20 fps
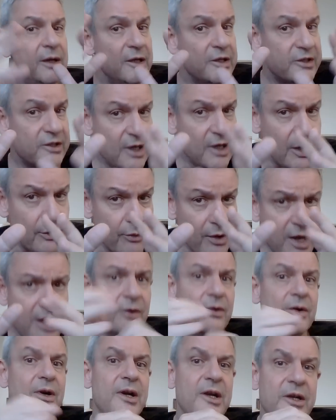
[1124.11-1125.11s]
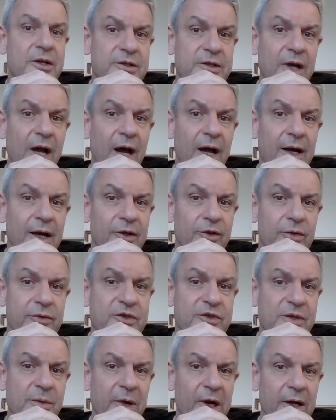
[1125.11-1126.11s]
His career is the island
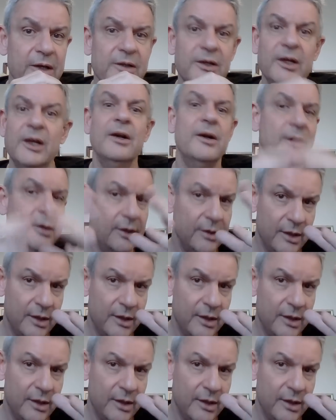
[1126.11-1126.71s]
of stability,